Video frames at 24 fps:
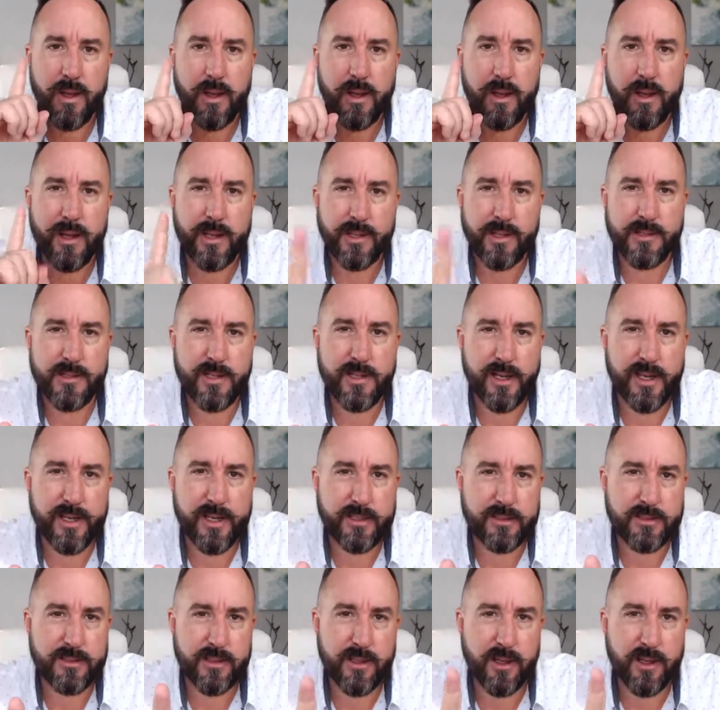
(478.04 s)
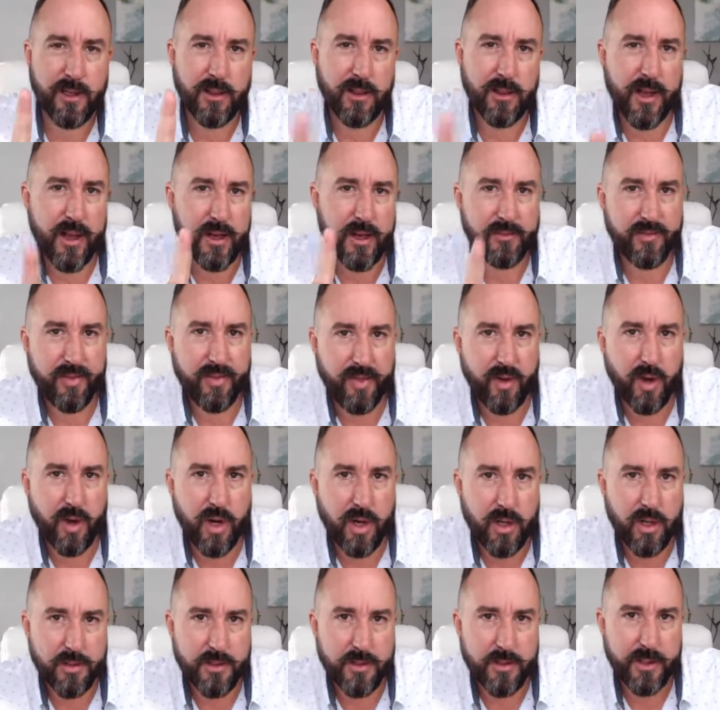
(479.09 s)
It takes a lot of
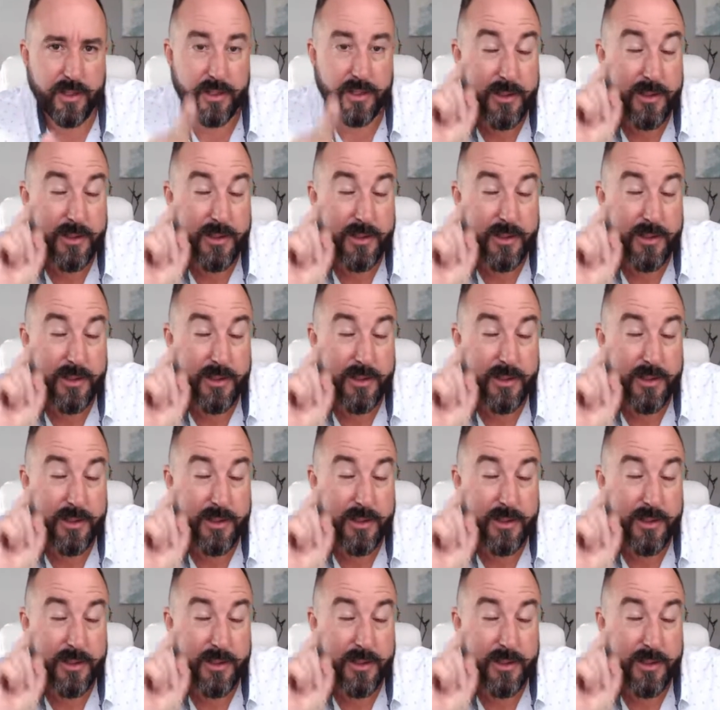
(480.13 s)
thought. It